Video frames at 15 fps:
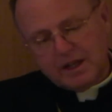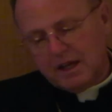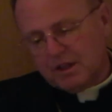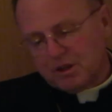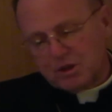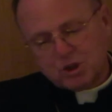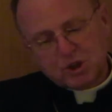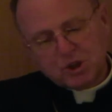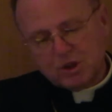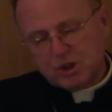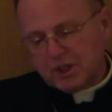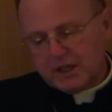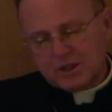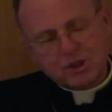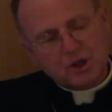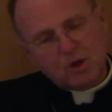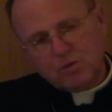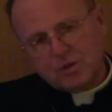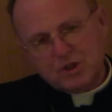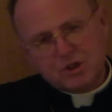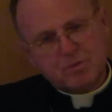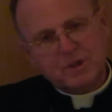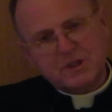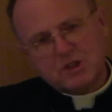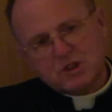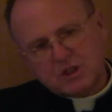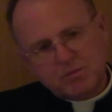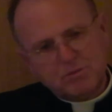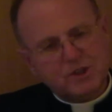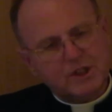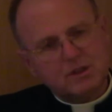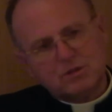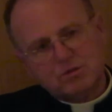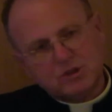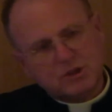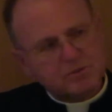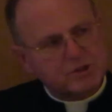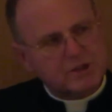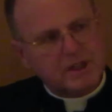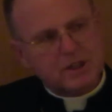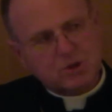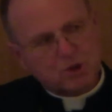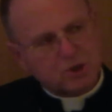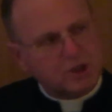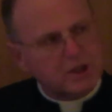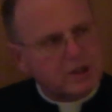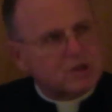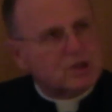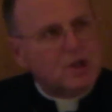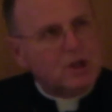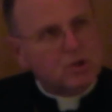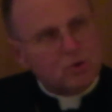Catholic Church has always been subject to substantial change.